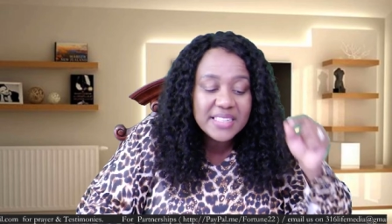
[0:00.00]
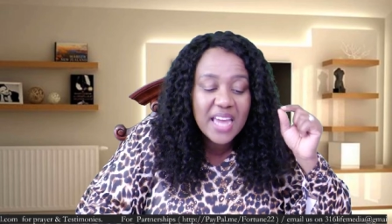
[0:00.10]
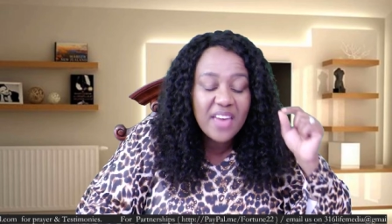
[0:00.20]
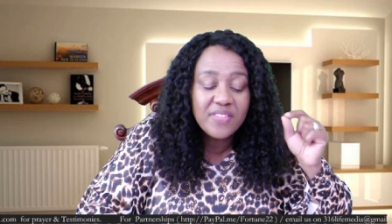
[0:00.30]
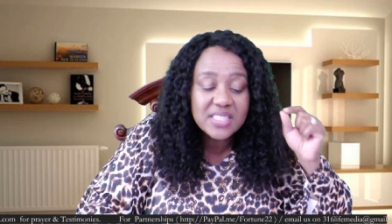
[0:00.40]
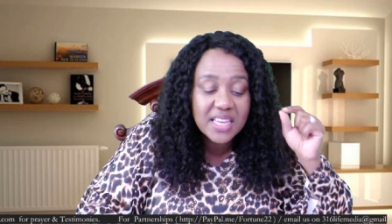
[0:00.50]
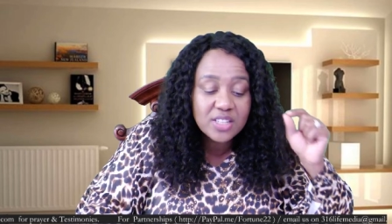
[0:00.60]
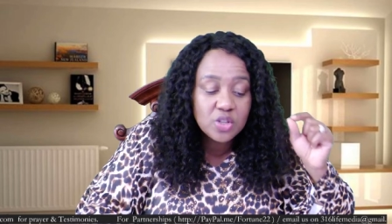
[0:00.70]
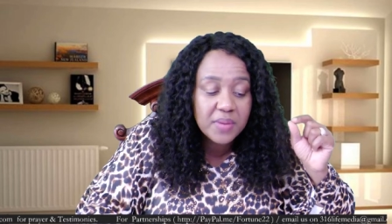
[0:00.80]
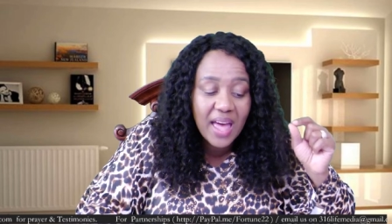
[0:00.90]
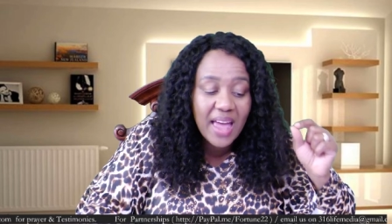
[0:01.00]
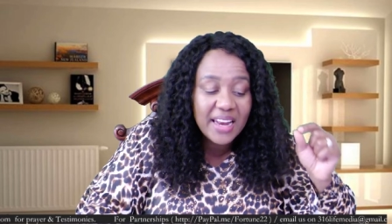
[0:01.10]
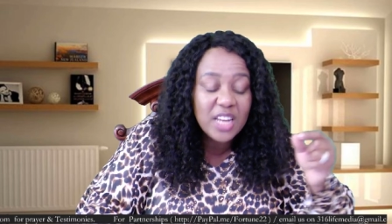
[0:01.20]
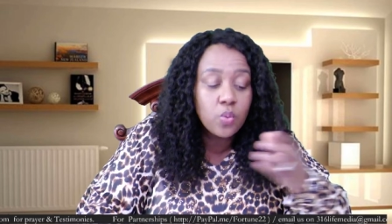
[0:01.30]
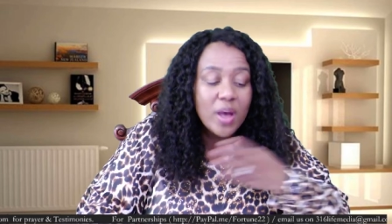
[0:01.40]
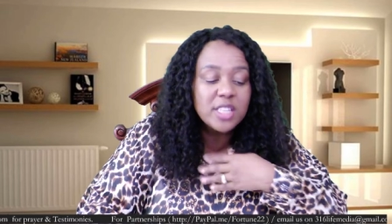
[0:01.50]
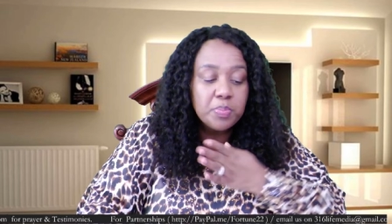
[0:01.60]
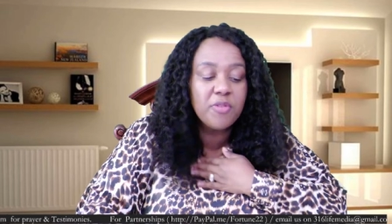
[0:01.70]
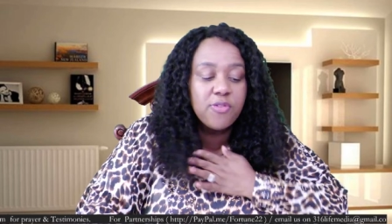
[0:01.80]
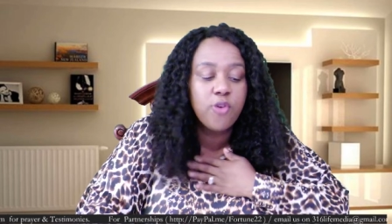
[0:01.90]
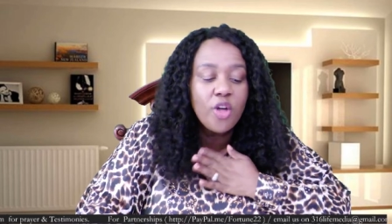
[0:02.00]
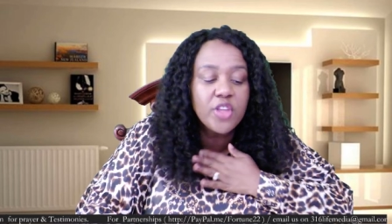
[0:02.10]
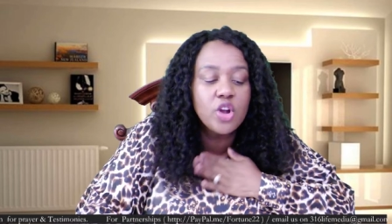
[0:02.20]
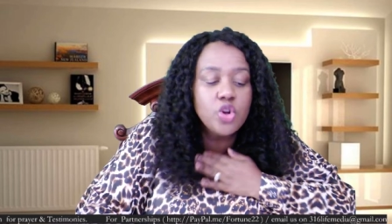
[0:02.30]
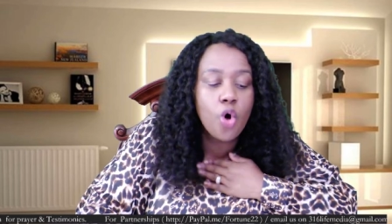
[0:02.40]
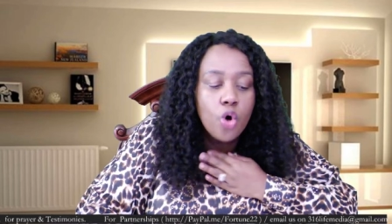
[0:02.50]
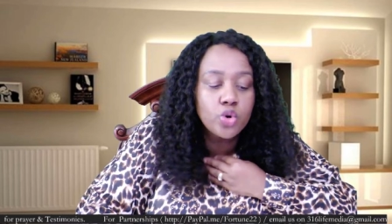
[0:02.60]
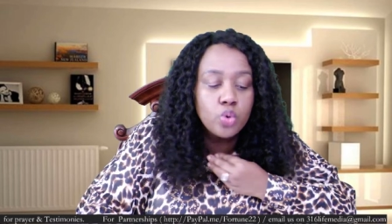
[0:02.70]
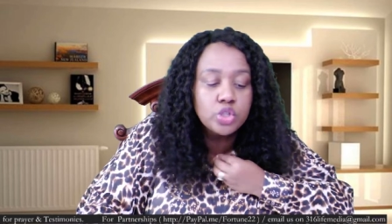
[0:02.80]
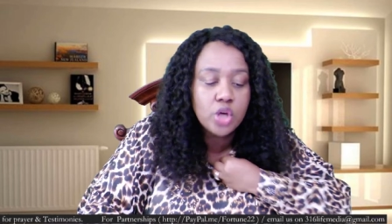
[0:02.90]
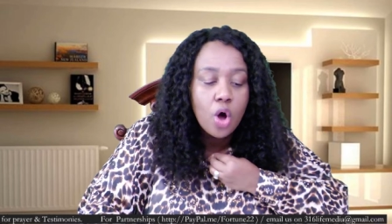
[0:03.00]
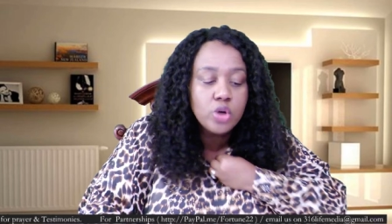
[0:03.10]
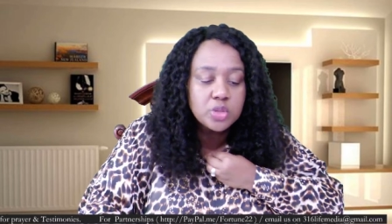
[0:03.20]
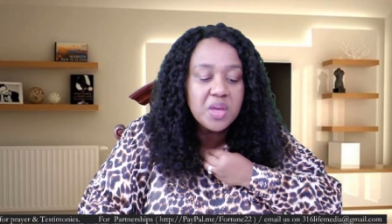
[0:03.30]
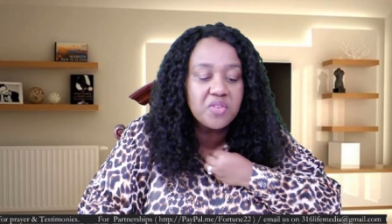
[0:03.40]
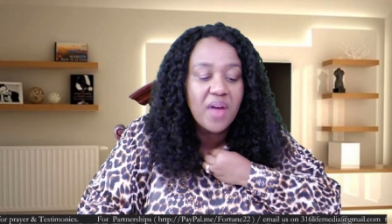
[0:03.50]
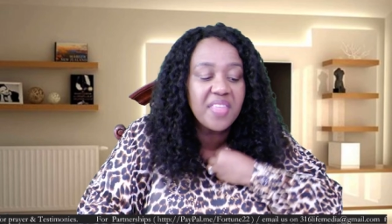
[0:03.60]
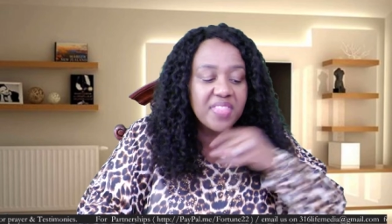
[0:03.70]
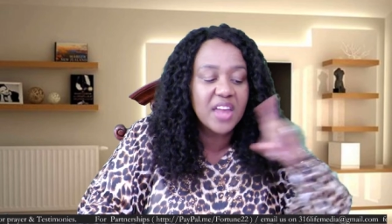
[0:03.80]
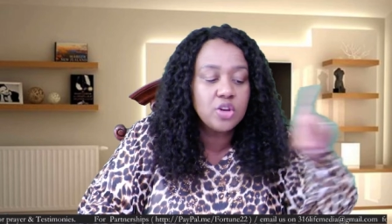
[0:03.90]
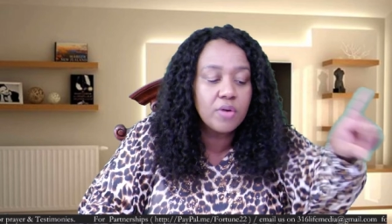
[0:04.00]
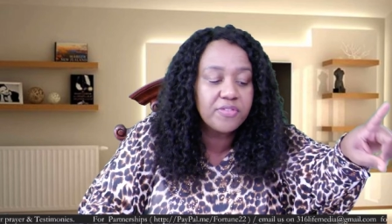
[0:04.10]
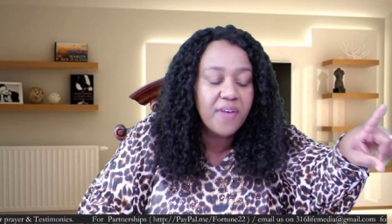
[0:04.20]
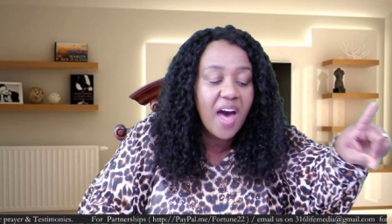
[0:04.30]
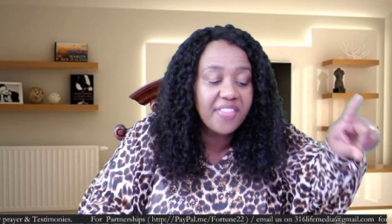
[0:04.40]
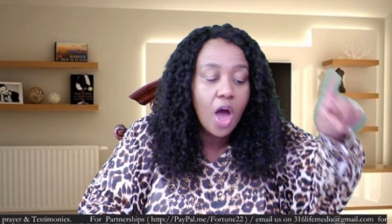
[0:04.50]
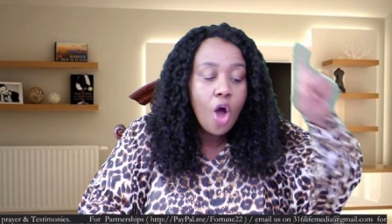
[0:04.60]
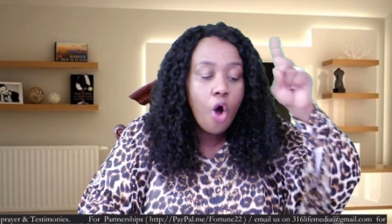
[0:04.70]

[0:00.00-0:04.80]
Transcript: David said to Michal, It was before the Lord who chose me rather than your father